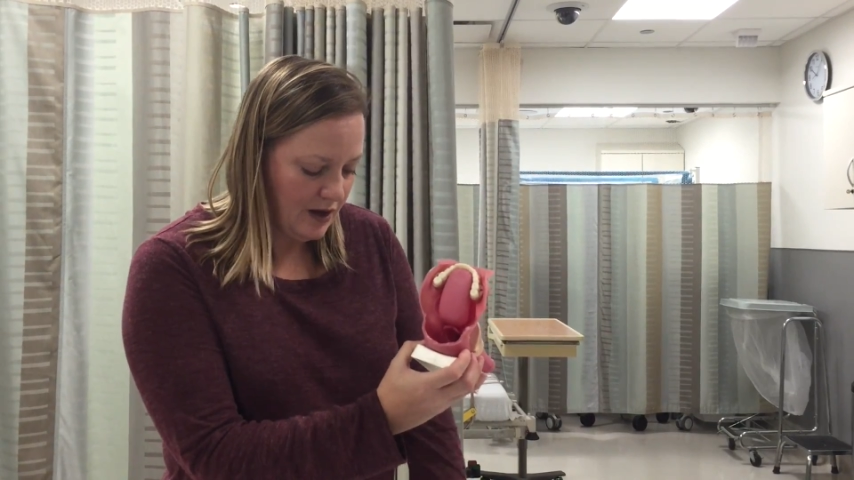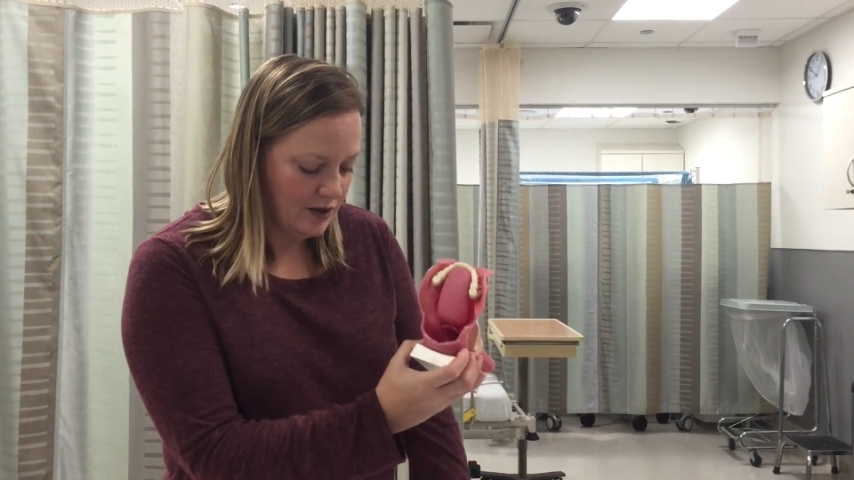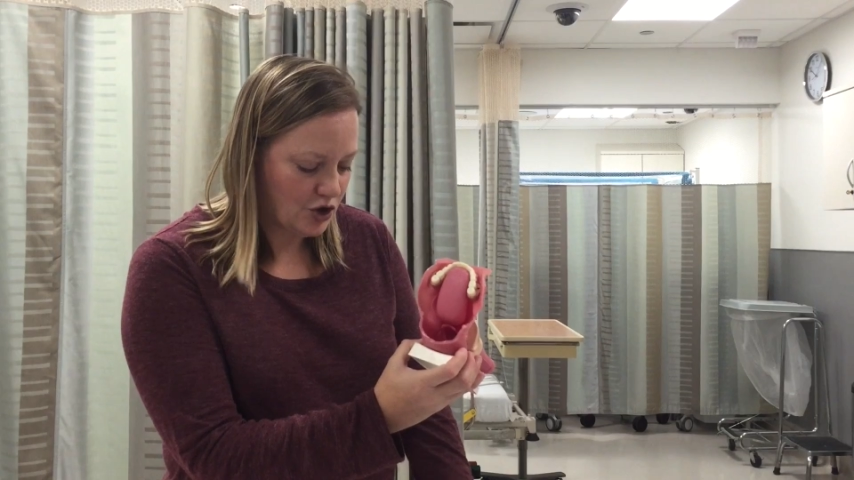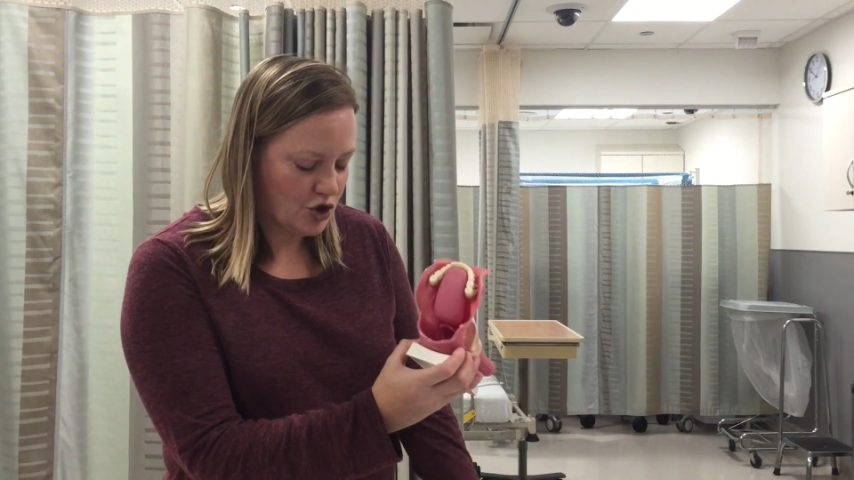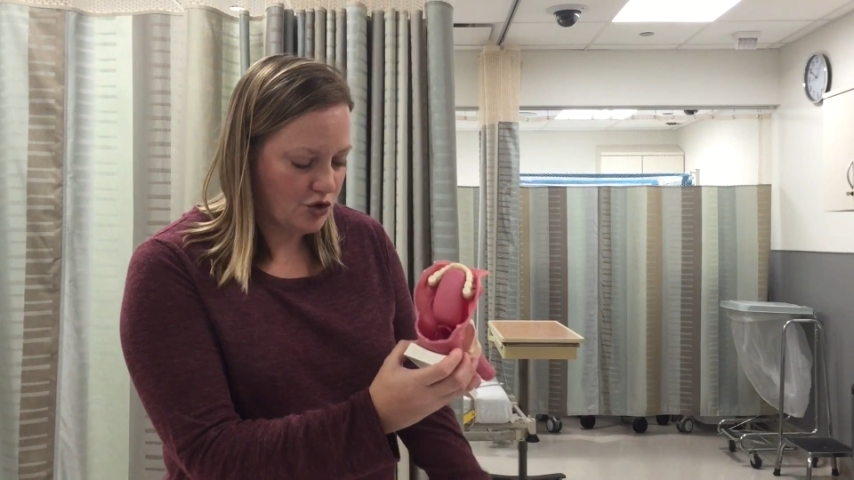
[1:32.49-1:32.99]

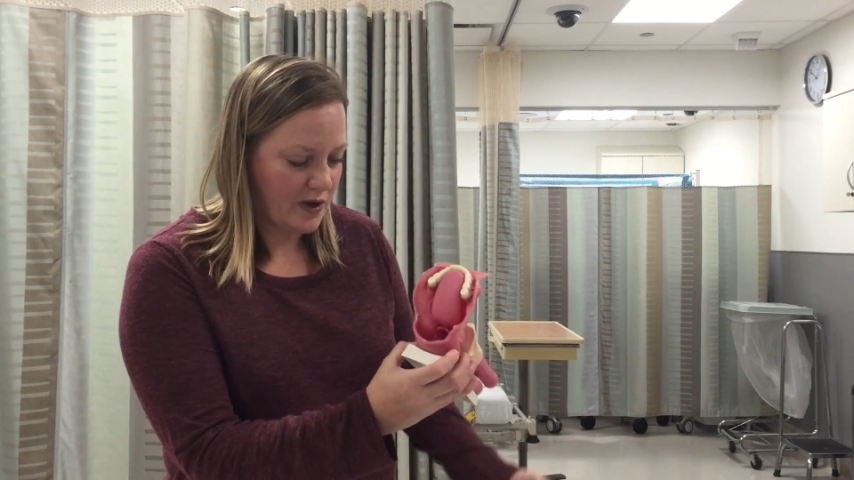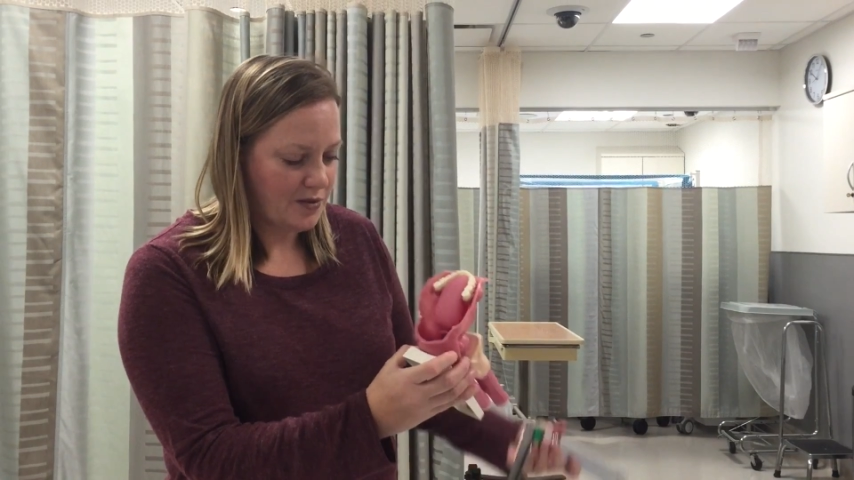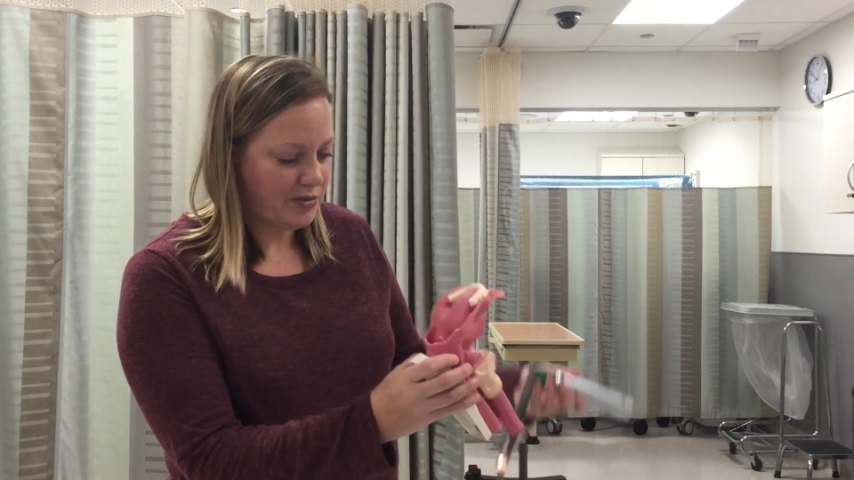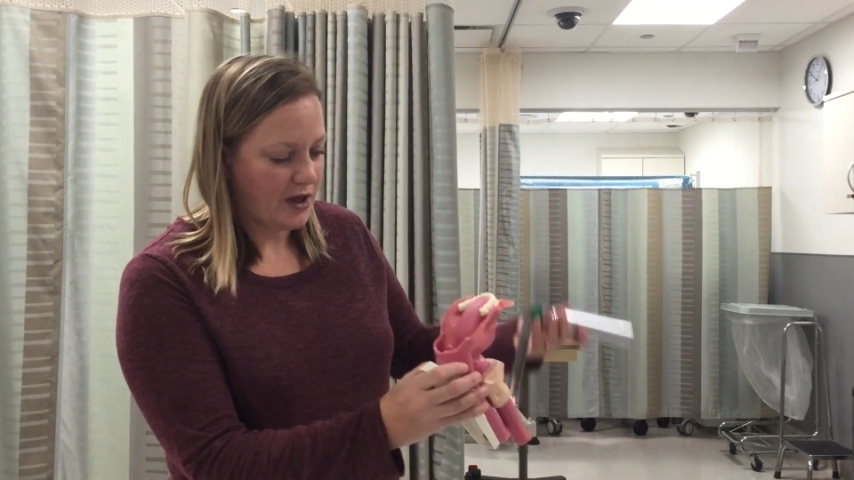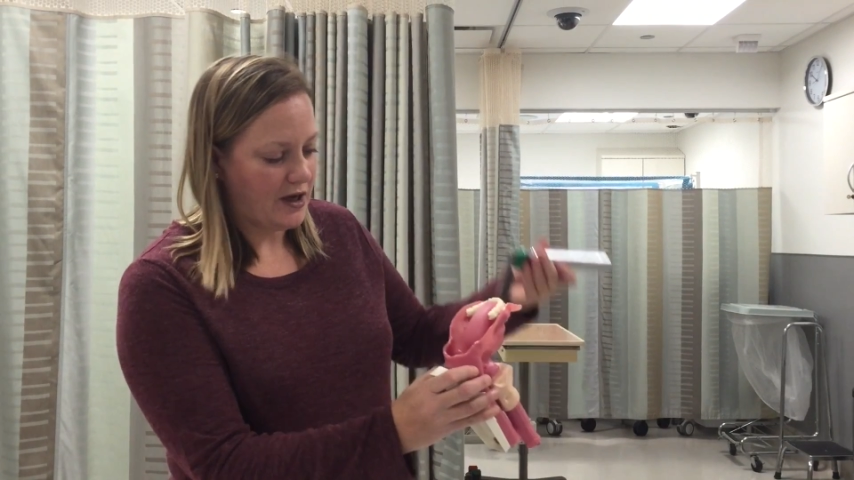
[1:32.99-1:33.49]
and the
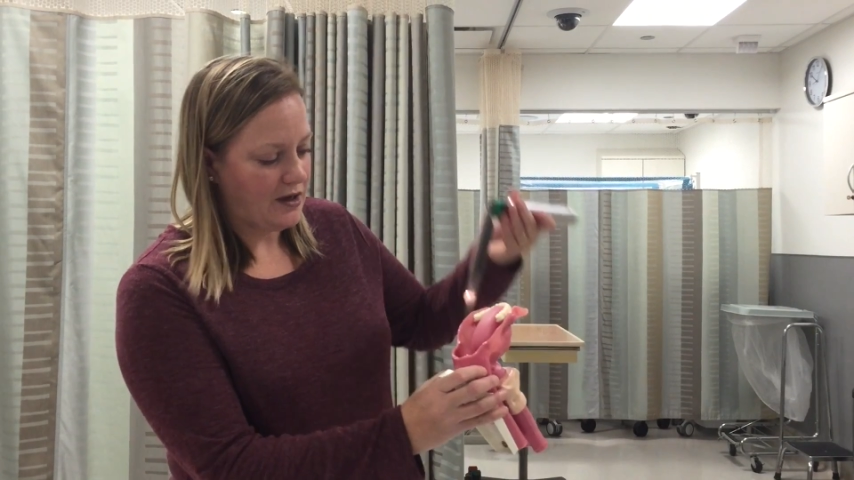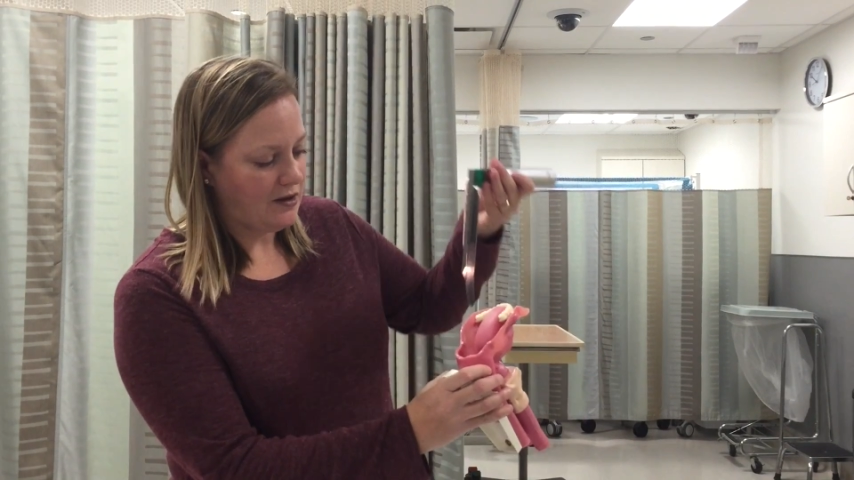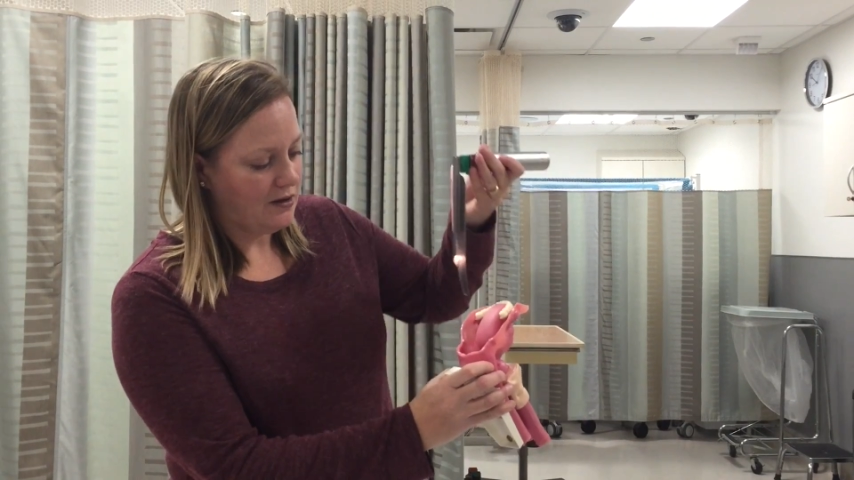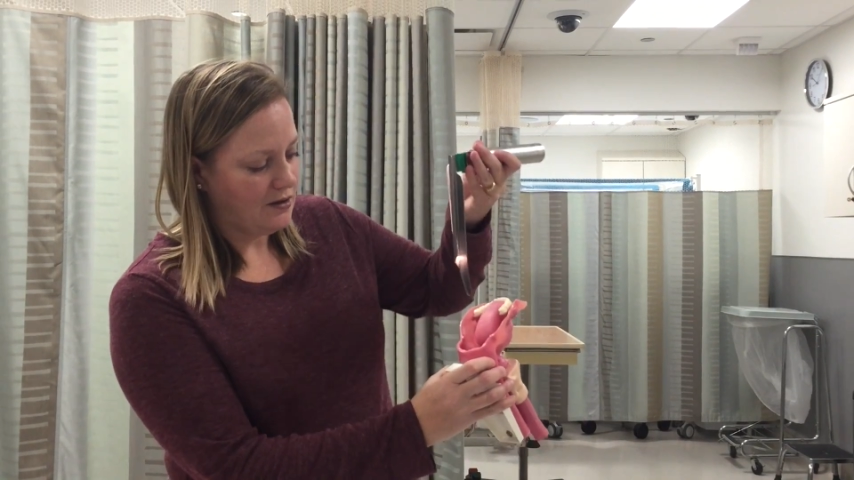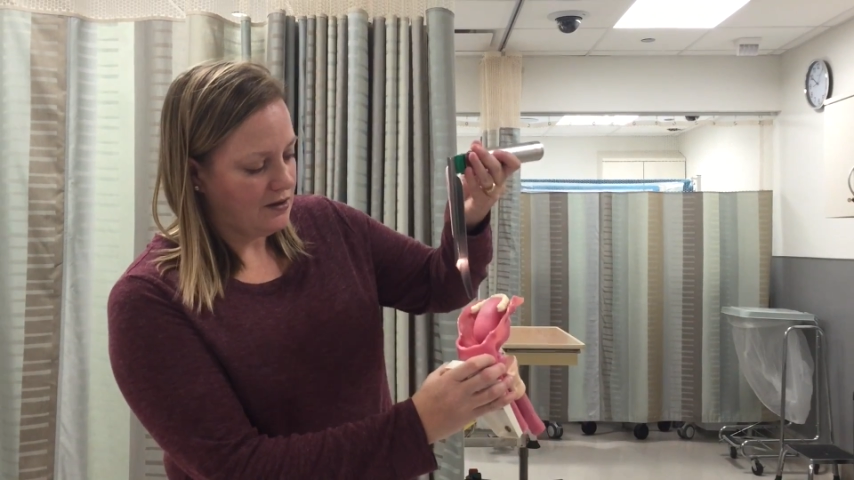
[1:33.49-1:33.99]
straight
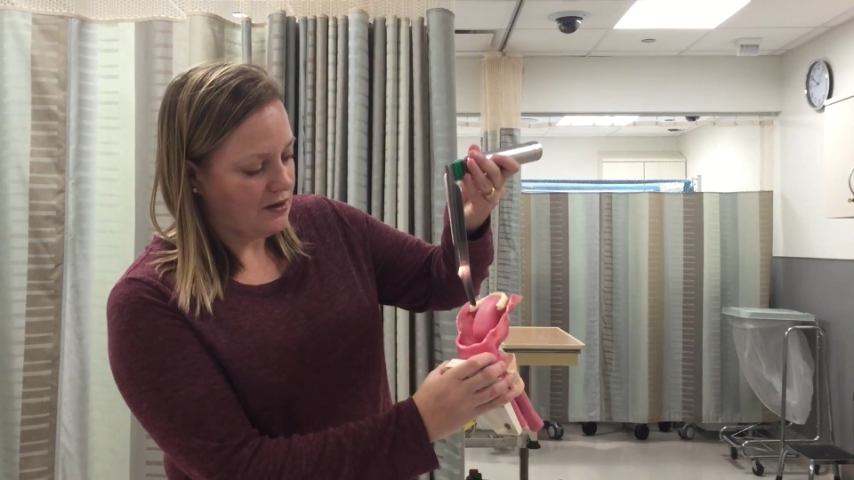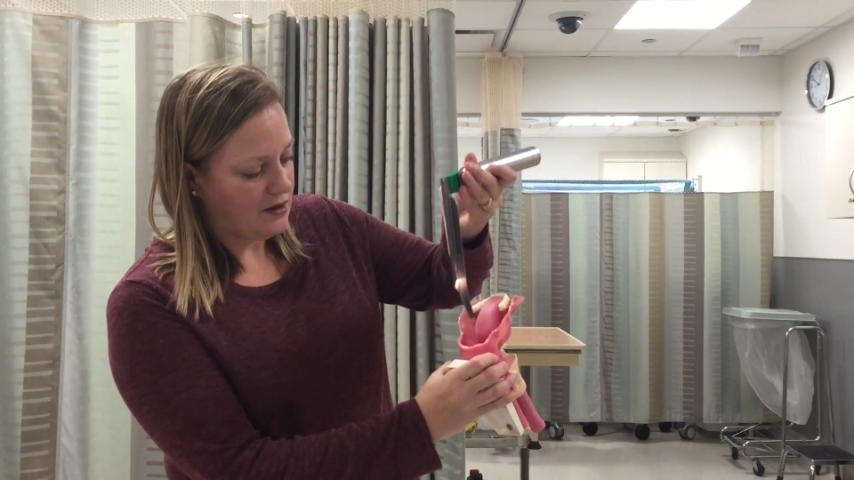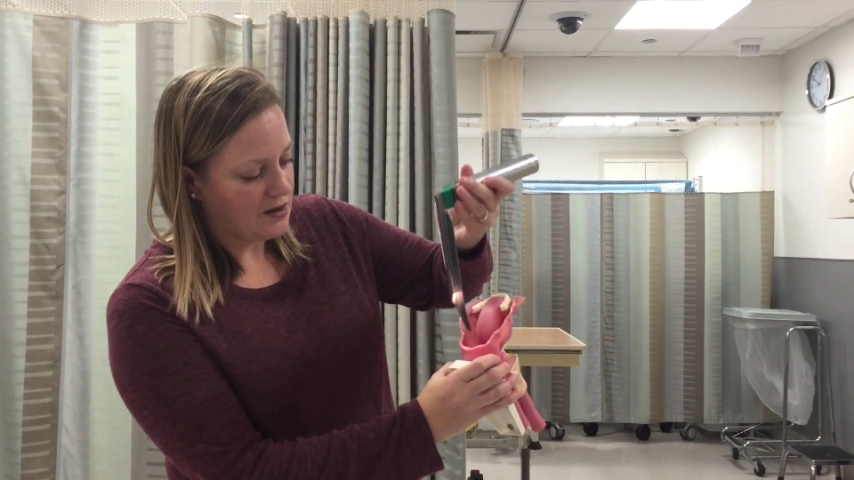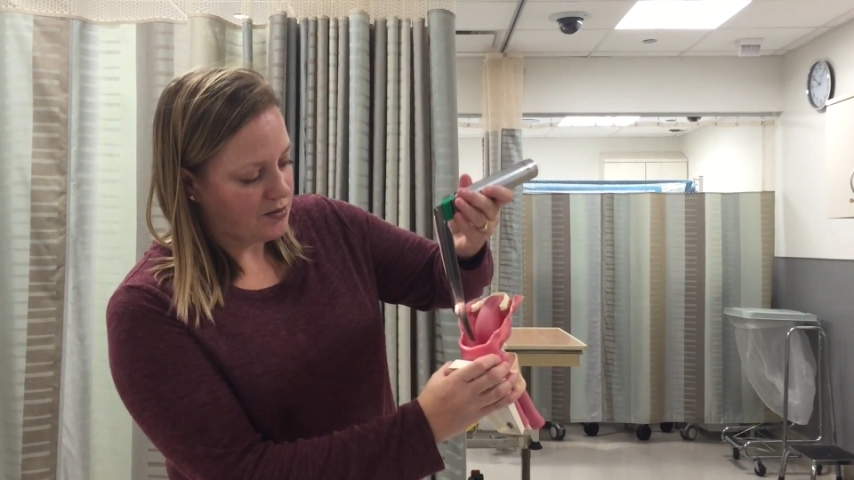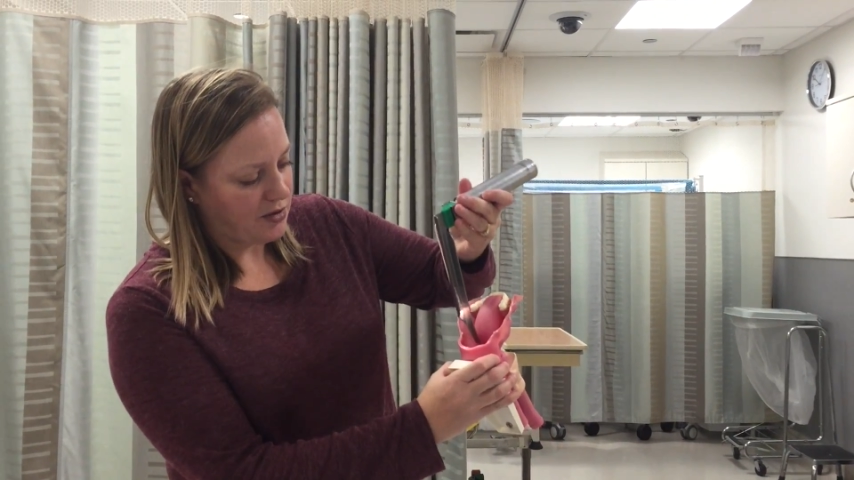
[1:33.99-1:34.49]
blade is